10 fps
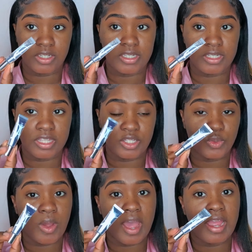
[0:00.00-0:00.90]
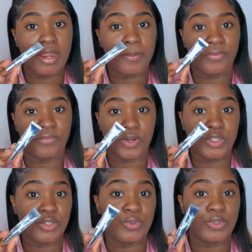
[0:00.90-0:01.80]
because this is what I prefer
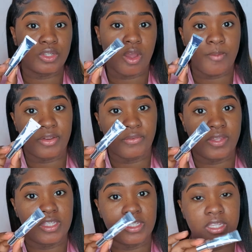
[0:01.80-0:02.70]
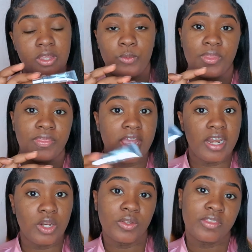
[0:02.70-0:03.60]
to use to cut my crease with
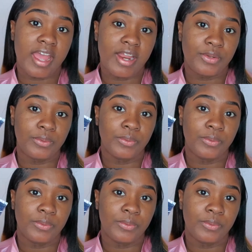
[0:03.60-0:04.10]
any look that I do.